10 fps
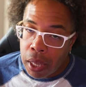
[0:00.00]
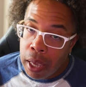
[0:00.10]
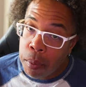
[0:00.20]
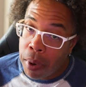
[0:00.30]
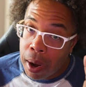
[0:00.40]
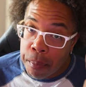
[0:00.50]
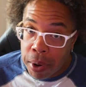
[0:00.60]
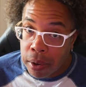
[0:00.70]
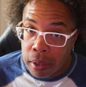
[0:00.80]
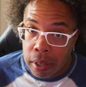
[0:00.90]
And
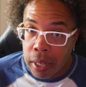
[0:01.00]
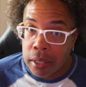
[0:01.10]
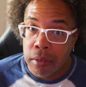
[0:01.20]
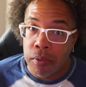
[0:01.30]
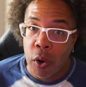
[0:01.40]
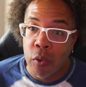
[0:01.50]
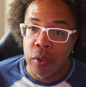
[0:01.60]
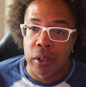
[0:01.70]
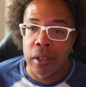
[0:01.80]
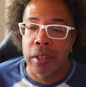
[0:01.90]
primarily, it's
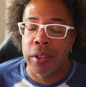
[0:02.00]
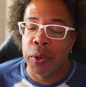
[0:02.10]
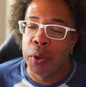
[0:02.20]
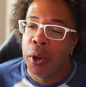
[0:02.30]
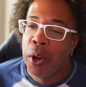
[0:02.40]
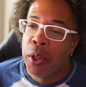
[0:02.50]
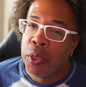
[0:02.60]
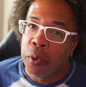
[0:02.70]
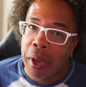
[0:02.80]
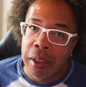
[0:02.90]
involving
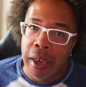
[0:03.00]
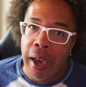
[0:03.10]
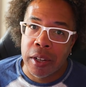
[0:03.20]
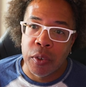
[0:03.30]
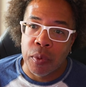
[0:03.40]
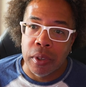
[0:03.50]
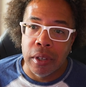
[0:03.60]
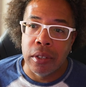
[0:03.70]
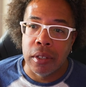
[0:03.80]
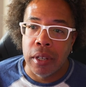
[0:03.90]
the act of
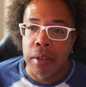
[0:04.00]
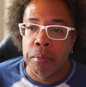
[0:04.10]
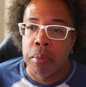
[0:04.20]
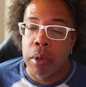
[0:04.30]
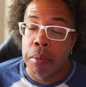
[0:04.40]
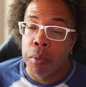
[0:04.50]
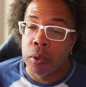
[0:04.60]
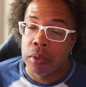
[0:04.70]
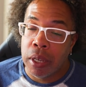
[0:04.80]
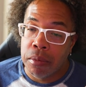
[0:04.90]
religion and
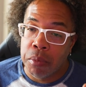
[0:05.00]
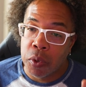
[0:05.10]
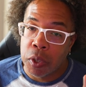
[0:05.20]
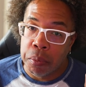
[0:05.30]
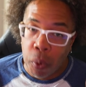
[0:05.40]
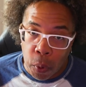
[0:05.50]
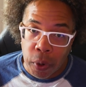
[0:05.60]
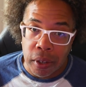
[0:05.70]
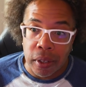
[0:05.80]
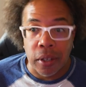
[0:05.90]
most
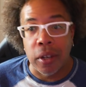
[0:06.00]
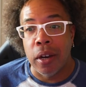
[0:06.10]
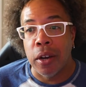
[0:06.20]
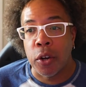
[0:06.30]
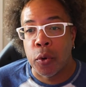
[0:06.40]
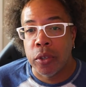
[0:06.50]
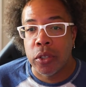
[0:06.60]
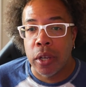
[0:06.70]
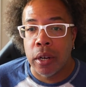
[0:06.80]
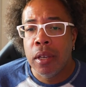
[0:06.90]
importantly,
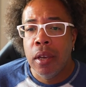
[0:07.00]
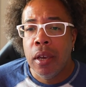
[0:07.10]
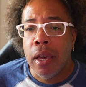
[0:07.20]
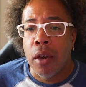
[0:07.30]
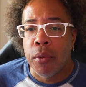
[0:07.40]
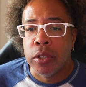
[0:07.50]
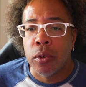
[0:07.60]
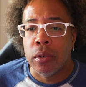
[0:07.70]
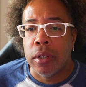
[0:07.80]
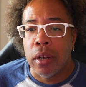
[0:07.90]
Christianity. And we're just
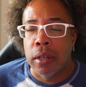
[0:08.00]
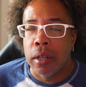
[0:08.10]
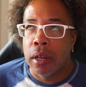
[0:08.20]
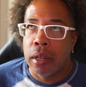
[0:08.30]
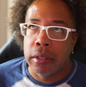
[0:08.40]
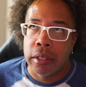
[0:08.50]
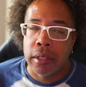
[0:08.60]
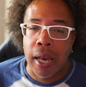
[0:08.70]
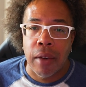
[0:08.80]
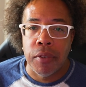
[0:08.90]
going to just
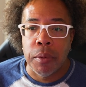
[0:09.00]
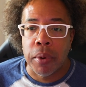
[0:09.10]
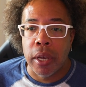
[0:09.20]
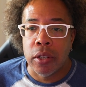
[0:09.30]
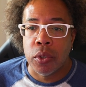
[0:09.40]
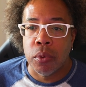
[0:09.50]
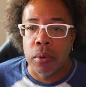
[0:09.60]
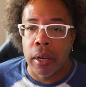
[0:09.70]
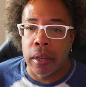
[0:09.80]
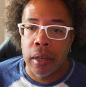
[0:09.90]
dive deeper into
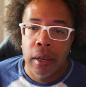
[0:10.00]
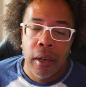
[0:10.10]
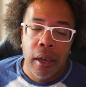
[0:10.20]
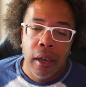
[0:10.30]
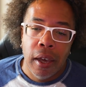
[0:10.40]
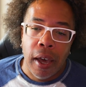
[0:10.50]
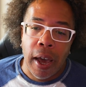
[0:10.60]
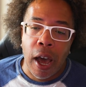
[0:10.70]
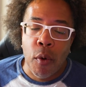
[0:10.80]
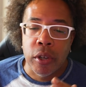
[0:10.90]
like
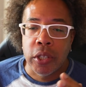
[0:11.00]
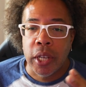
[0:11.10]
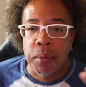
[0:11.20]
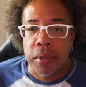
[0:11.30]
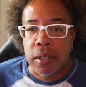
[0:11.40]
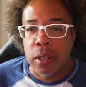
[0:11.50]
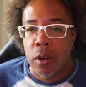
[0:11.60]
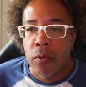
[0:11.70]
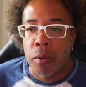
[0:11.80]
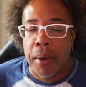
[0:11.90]
how it shaped
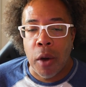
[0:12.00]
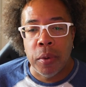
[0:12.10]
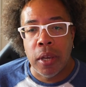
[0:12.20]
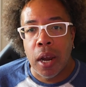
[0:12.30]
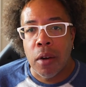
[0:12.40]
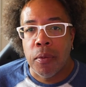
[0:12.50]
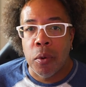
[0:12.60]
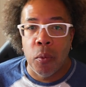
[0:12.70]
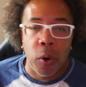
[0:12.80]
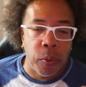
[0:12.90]
itself, from how we got
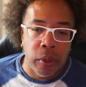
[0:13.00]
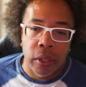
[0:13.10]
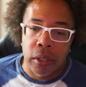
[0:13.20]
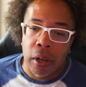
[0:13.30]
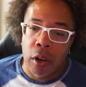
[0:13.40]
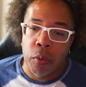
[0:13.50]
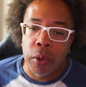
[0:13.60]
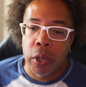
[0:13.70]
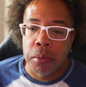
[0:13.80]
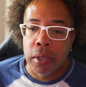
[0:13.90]
from one religion all the
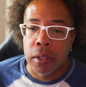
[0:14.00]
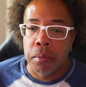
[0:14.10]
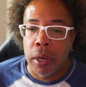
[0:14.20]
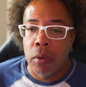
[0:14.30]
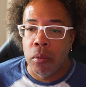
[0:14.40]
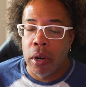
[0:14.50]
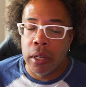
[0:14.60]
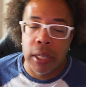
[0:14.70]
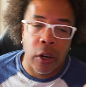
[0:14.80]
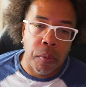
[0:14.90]
way up to this main one.
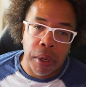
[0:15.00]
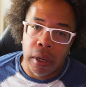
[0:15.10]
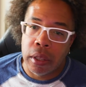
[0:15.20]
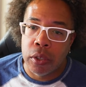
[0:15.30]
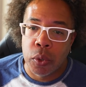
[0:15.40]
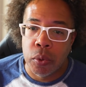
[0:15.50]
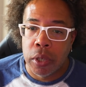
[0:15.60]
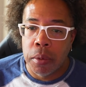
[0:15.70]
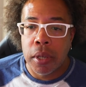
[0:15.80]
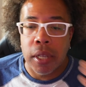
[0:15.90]
That's not going to be nothing too
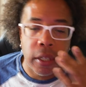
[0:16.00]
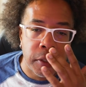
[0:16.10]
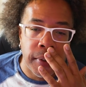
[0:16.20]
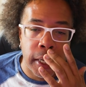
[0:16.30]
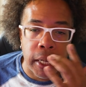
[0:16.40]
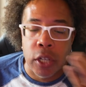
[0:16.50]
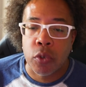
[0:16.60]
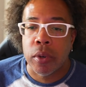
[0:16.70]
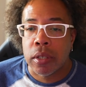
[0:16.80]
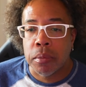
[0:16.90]
deep, because I just find it
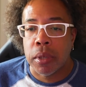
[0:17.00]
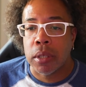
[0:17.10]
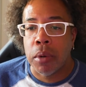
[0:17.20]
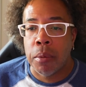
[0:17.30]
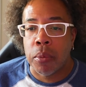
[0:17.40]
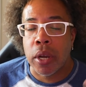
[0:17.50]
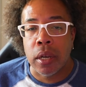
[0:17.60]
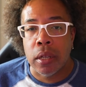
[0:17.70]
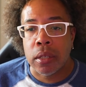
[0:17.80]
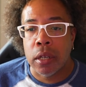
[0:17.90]
interesting, because I'm bringing
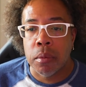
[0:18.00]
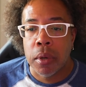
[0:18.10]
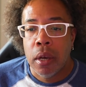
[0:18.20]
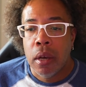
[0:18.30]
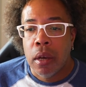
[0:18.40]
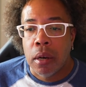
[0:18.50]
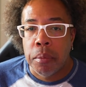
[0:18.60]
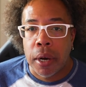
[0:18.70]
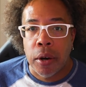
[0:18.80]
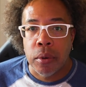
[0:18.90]
this up
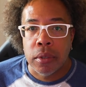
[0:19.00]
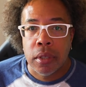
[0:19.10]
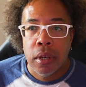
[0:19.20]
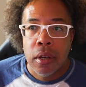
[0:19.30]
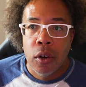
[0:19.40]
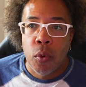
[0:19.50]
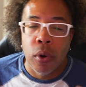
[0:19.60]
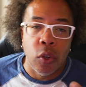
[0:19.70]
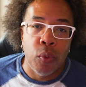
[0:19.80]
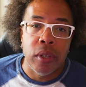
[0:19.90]
about
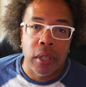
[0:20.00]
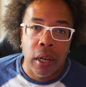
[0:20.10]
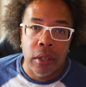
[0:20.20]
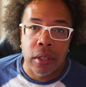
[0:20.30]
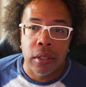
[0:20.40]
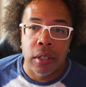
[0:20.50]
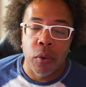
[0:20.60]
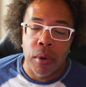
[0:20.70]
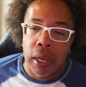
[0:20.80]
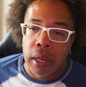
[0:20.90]
what Louisiana just did
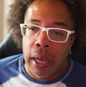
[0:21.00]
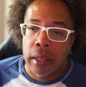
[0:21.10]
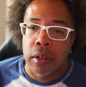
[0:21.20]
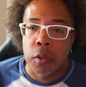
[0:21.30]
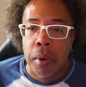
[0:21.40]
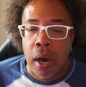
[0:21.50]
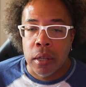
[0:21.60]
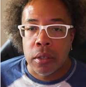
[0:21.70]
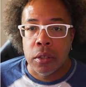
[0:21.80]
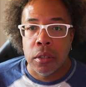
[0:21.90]
when they enacted this
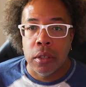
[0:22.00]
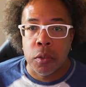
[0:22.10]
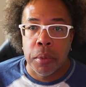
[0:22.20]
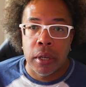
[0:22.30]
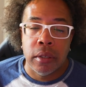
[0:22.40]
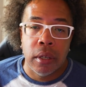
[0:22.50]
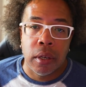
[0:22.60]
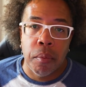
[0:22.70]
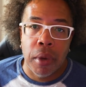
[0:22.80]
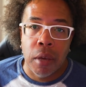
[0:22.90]
policy to display the Ten
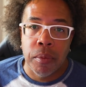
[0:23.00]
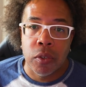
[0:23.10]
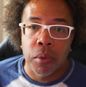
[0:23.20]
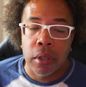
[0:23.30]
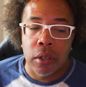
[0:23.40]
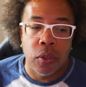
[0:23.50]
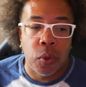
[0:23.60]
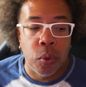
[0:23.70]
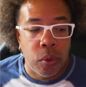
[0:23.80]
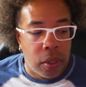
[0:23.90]
Commandments within the
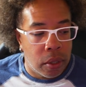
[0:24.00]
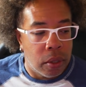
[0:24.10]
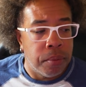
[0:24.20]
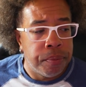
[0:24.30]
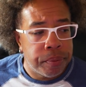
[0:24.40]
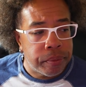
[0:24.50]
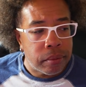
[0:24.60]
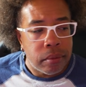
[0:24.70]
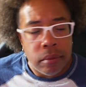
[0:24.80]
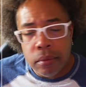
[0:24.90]
school system.
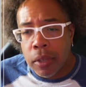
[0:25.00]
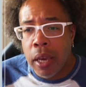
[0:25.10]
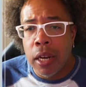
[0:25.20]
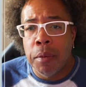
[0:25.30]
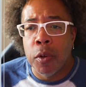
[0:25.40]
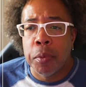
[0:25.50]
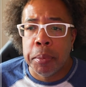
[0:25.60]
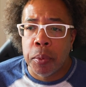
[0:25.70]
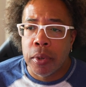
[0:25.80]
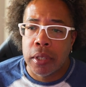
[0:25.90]
And now most
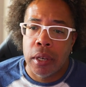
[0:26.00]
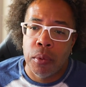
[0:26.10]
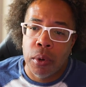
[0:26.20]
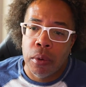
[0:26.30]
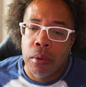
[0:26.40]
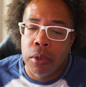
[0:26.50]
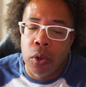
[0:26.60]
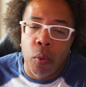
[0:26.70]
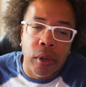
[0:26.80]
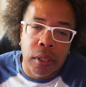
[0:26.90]
people would say, well, you
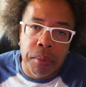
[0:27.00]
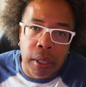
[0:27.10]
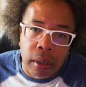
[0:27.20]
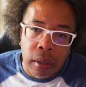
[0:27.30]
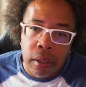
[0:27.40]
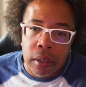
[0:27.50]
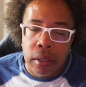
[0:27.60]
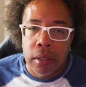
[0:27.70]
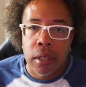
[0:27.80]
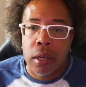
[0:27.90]
know, what's the big deal? It's just
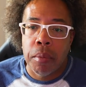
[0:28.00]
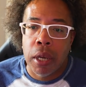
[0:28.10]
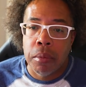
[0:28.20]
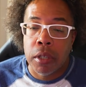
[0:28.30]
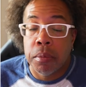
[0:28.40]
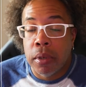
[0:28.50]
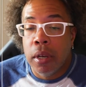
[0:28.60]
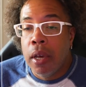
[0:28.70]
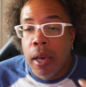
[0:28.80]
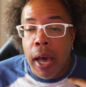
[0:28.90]
the Ten Commandments. But
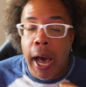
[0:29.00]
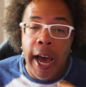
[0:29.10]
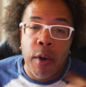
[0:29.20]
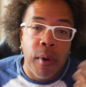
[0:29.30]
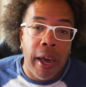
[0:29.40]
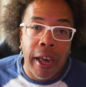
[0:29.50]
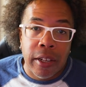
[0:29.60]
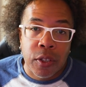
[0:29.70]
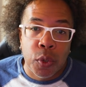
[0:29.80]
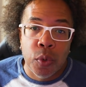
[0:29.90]
I would
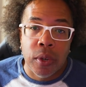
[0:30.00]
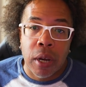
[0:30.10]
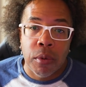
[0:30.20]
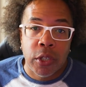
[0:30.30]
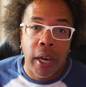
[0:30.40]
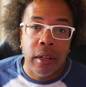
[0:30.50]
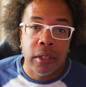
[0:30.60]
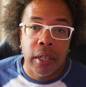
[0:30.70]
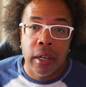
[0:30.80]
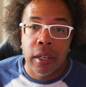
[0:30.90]
ask too, and I would
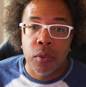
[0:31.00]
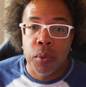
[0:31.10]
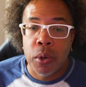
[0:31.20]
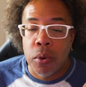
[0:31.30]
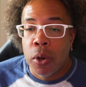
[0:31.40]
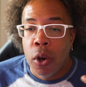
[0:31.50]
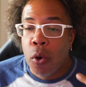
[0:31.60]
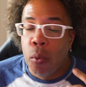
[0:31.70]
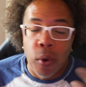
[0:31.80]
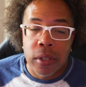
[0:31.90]
challenge that as well,
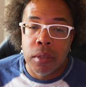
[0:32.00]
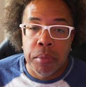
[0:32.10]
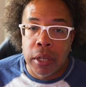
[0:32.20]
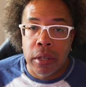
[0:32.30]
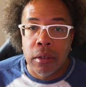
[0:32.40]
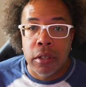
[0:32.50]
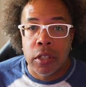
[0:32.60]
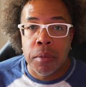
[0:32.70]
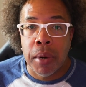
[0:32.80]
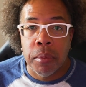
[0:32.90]
what's the big deal
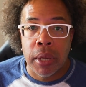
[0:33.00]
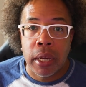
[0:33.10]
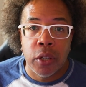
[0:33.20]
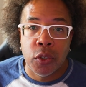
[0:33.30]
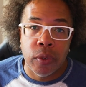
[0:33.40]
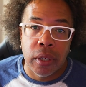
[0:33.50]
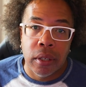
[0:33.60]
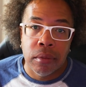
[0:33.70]
teaching about Black history then?